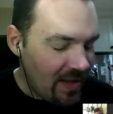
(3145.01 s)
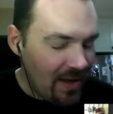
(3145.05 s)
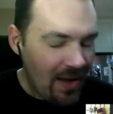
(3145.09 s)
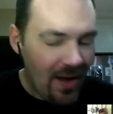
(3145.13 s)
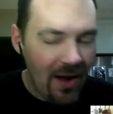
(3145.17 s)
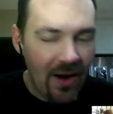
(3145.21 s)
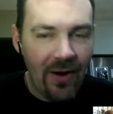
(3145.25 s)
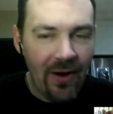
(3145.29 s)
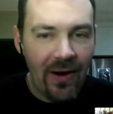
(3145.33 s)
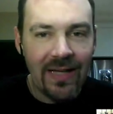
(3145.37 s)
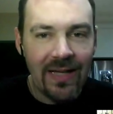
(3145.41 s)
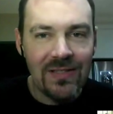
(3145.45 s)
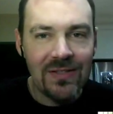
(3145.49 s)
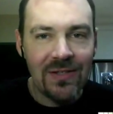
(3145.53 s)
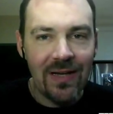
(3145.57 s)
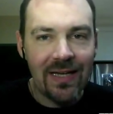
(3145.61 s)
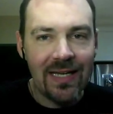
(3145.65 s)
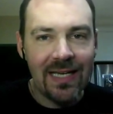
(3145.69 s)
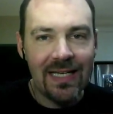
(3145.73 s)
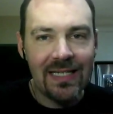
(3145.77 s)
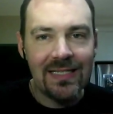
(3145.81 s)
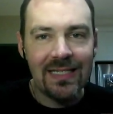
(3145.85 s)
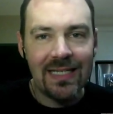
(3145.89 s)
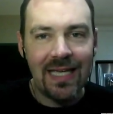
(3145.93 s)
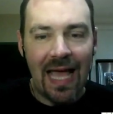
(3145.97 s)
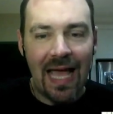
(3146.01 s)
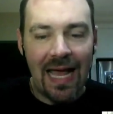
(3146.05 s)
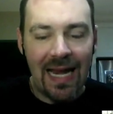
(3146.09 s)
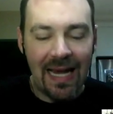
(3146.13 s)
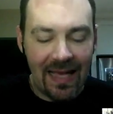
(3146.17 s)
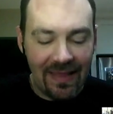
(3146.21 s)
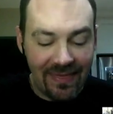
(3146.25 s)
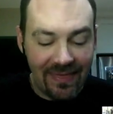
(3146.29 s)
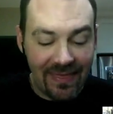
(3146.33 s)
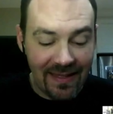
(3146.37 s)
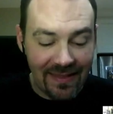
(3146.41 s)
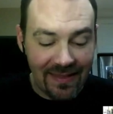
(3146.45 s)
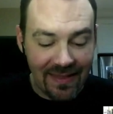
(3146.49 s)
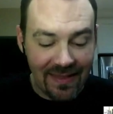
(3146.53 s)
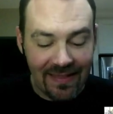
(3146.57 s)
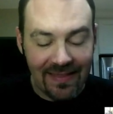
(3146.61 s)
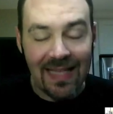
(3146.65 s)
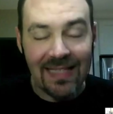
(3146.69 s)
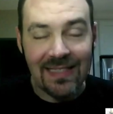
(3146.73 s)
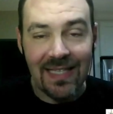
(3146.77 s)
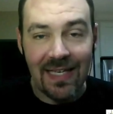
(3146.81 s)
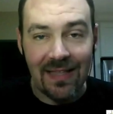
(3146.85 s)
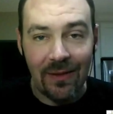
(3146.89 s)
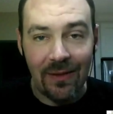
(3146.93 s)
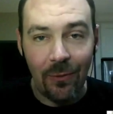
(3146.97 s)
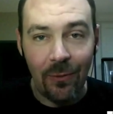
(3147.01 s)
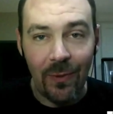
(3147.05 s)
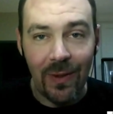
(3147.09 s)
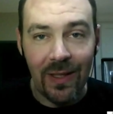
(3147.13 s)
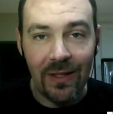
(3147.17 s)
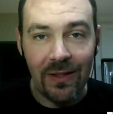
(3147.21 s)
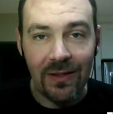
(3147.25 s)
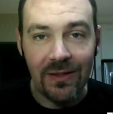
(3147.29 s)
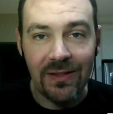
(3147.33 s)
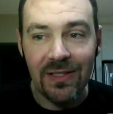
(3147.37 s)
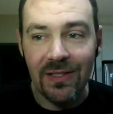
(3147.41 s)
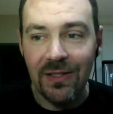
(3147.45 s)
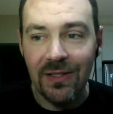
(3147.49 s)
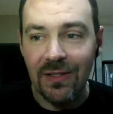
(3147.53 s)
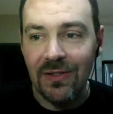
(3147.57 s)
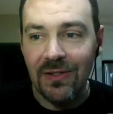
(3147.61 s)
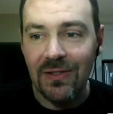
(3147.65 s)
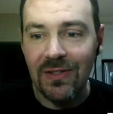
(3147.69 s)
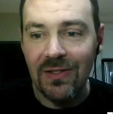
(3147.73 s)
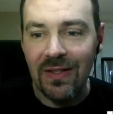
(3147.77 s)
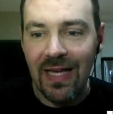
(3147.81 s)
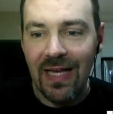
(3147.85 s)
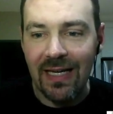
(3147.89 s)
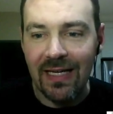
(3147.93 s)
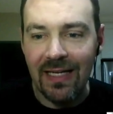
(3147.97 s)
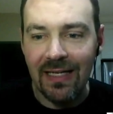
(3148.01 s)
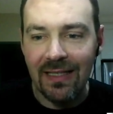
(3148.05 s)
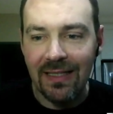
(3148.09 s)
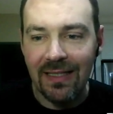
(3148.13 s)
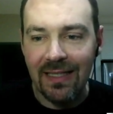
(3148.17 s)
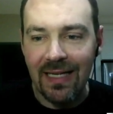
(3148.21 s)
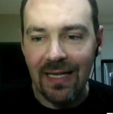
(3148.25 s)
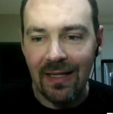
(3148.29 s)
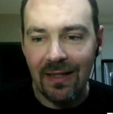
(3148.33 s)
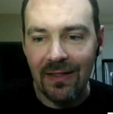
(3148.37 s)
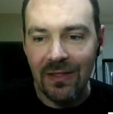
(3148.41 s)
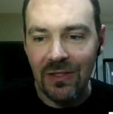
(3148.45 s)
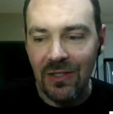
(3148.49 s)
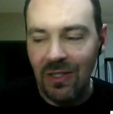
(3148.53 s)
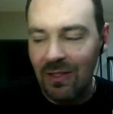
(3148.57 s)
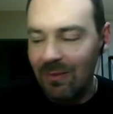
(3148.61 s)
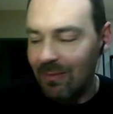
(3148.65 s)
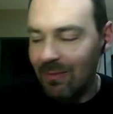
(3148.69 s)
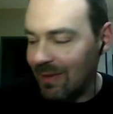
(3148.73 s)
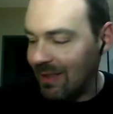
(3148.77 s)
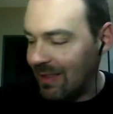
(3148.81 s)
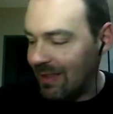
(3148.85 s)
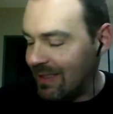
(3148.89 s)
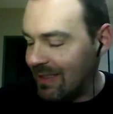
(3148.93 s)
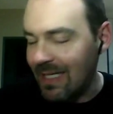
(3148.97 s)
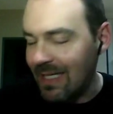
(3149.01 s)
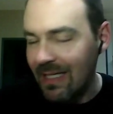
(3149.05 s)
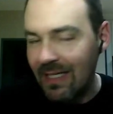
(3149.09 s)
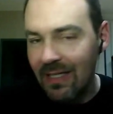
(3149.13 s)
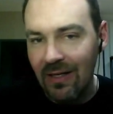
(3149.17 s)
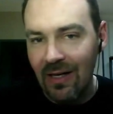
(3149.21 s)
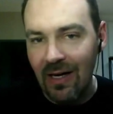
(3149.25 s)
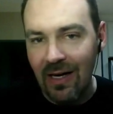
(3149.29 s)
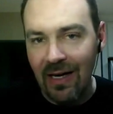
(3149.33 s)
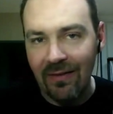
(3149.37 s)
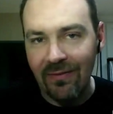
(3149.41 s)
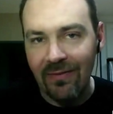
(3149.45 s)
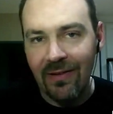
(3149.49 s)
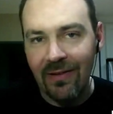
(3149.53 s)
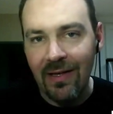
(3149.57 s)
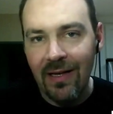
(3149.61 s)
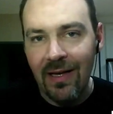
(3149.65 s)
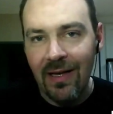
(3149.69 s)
all right. So I guess, and I think that that's on the wheel too, so that can get legitimately taken off.